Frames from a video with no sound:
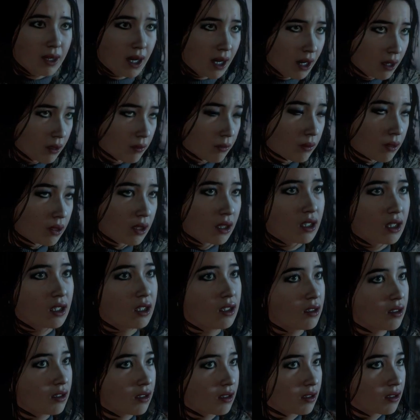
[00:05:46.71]
Matt,
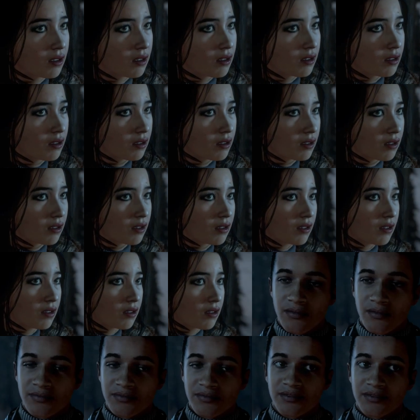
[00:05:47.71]
please.
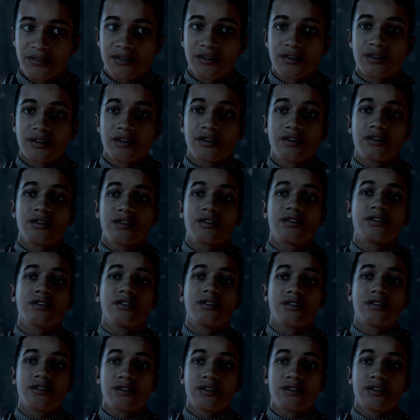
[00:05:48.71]
Mm hmm. Red flag.